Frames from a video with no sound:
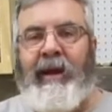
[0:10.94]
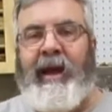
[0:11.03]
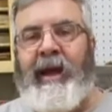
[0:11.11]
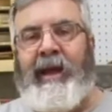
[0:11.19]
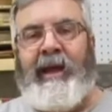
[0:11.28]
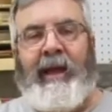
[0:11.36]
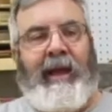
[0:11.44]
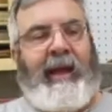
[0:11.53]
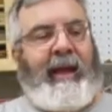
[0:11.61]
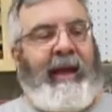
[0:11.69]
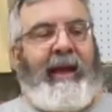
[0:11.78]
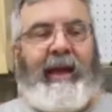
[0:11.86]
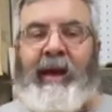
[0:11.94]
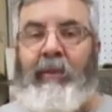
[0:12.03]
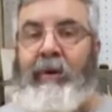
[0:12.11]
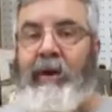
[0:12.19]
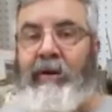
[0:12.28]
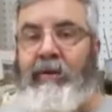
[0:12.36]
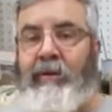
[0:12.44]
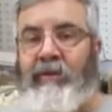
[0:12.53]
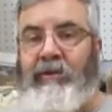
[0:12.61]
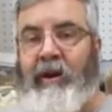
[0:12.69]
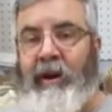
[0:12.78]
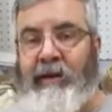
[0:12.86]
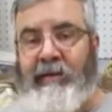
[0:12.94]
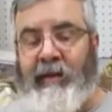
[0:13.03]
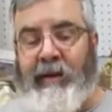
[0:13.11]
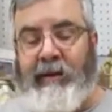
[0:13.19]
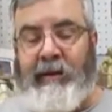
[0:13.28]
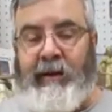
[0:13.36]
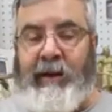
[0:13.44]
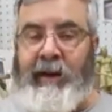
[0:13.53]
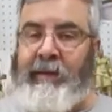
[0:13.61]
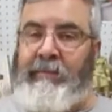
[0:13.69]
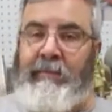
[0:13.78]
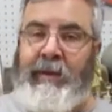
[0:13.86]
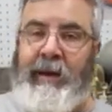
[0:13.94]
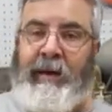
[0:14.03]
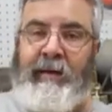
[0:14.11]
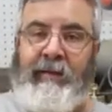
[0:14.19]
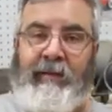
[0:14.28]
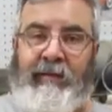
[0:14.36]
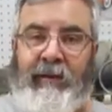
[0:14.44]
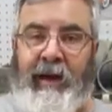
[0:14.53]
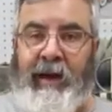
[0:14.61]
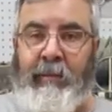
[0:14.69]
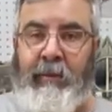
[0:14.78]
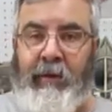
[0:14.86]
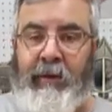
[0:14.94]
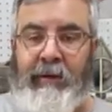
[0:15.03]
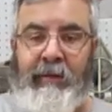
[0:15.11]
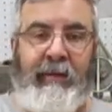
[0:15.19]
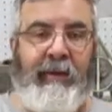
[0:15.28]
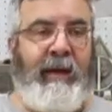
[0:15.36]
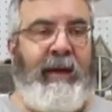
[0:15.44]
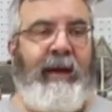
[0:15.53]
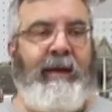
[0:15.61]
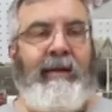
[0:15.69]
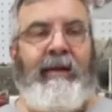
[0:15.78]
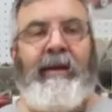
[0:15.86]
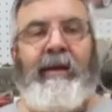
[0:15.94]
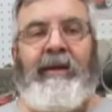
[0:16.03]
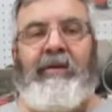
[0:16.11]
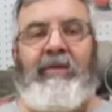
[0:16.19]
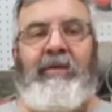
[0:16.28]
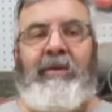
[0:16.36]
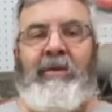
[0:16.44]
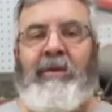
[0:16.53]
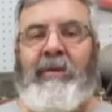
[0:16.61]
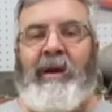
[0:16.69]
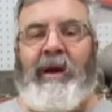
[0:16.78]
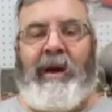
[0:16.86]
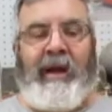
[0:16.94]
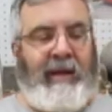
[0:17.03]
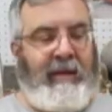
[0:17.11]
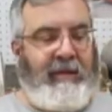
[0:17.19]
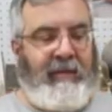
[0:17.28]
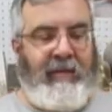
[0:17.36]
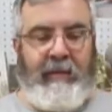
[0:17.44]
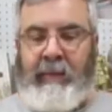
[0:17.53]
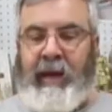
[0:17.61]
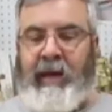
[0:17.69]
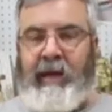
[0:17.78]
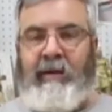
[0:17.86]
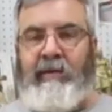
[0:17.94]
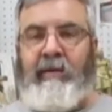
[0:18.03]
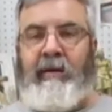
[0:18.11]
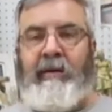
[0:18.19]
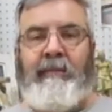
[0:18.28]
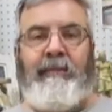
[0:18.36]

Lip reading: Guy. Hey, we're going to do a chalk talk today, minus the chalkboard. Okay, so sit back and enjoy.